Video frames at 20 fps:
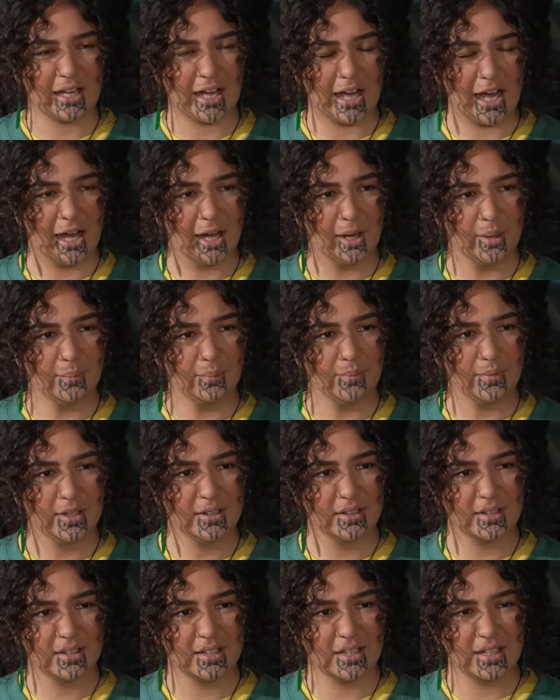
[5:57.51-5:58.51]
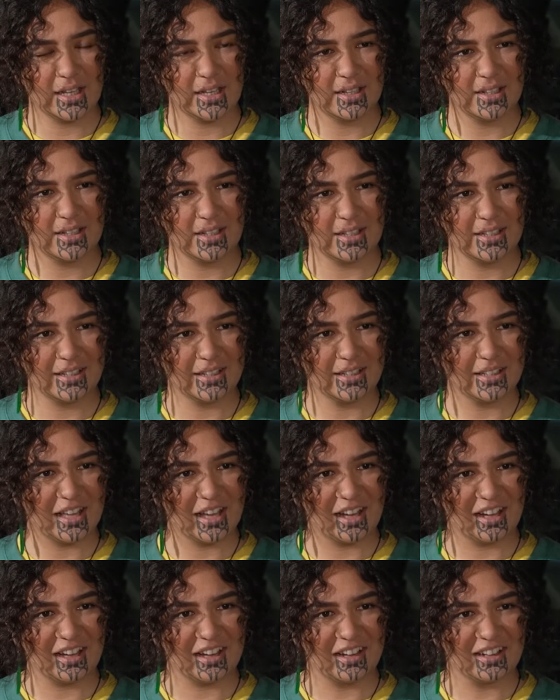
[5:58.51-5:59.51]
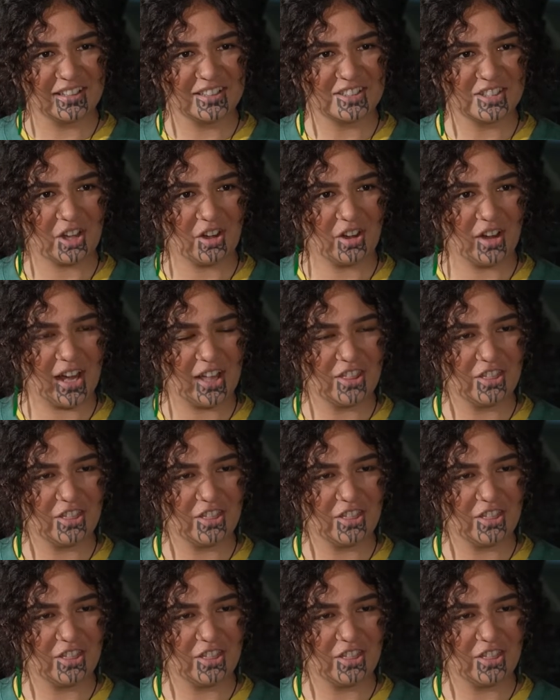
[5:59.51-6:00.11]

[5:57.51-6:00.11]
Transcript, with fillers: Um, yeah, so I